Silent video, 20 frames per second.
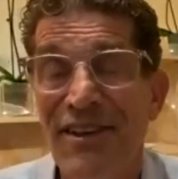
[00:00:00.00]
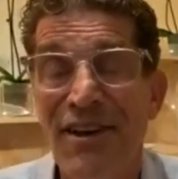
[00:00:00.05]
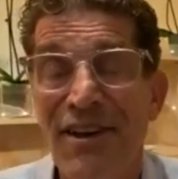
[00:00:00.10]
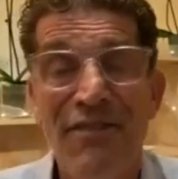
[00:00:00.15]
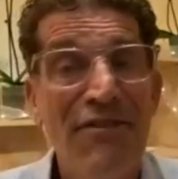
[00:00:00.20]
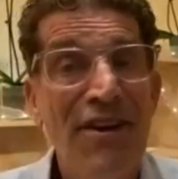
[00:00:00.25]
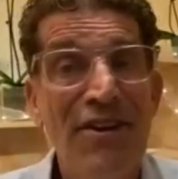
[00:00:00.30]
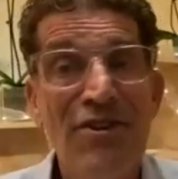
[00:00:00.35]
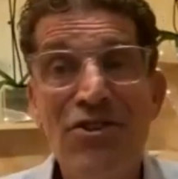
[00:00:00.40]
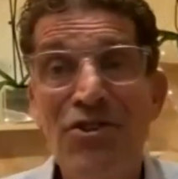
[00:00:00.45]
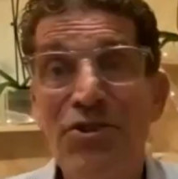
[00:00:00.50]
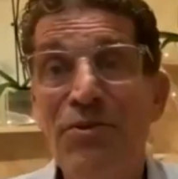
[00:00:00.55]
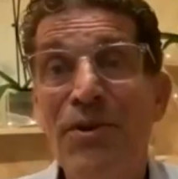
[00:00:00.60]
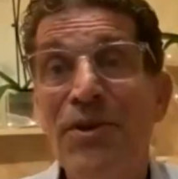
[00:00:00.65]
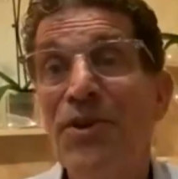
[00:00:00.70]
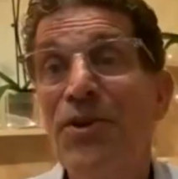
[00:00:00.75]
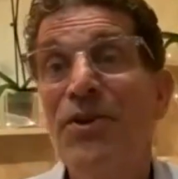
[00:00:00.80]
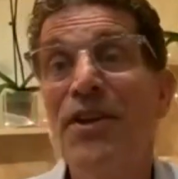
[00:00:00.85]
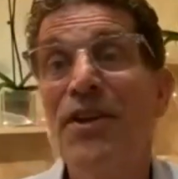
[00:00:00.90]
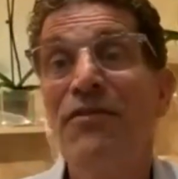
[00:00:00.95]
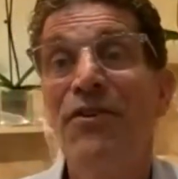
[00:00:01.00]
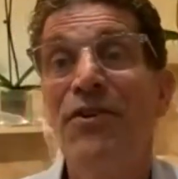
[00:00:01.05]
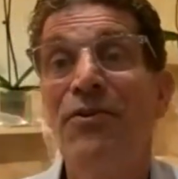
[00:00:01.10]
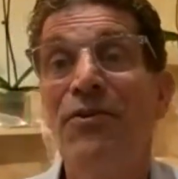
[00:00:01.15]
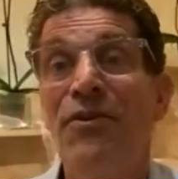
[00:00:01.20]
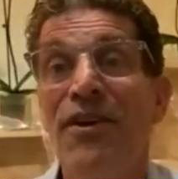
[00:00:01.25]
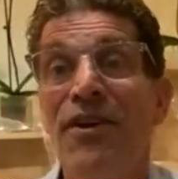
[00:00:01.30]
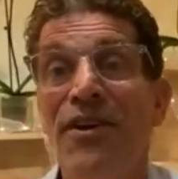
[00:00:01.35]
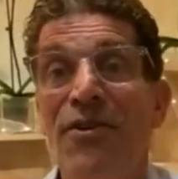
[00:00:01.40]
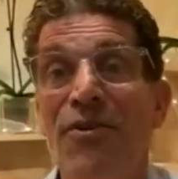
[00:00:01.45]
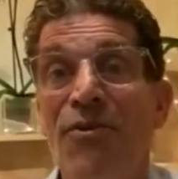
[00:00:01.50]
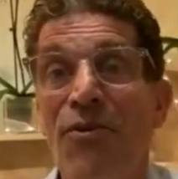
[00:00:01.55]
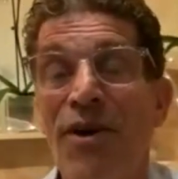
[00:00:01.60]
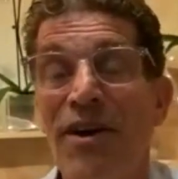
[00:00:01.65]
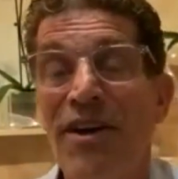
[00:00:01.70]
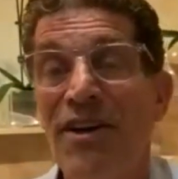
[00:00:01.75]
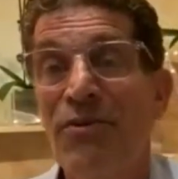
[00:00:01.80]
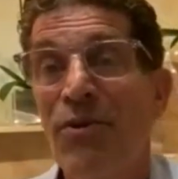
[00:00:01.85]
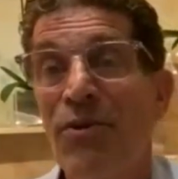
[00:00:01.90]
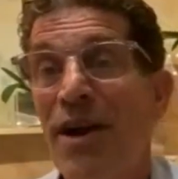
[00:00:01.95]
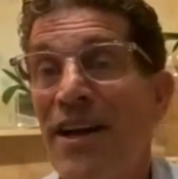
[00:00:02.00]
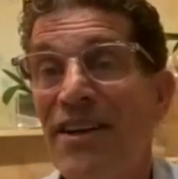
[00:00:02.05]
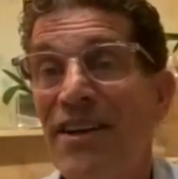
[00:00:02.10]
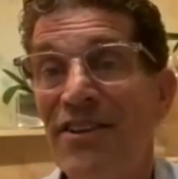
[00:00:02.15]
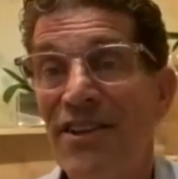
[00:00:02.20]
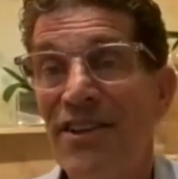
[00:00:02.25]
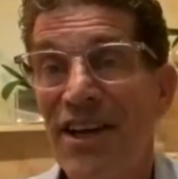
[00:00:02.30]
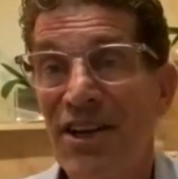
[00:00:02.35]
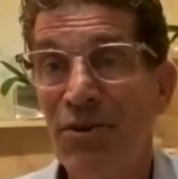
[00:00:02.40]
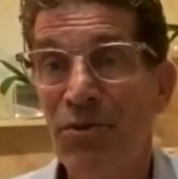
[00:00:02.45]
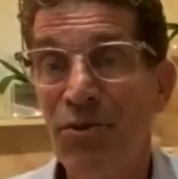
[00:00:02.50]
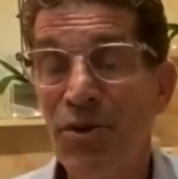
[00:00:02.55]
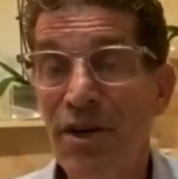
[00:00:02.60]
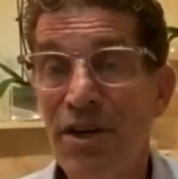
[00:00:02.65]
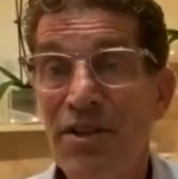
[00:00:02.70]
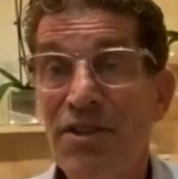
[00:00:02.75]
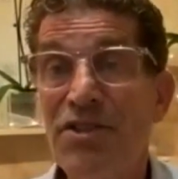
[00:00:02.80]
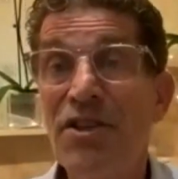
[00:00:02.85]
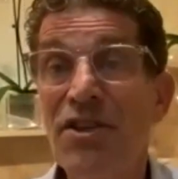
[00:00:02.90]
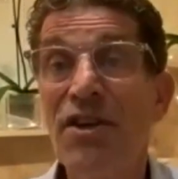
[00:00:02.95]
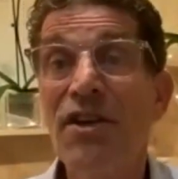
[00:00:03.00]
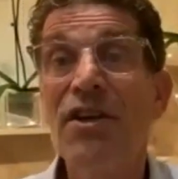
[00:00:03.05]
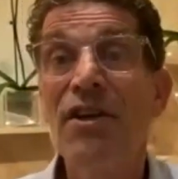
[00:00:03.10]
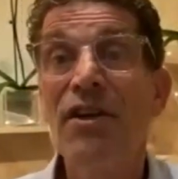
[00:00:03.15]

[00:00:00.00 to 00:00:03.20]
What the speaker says: eventually we don't even want to write a lot of words.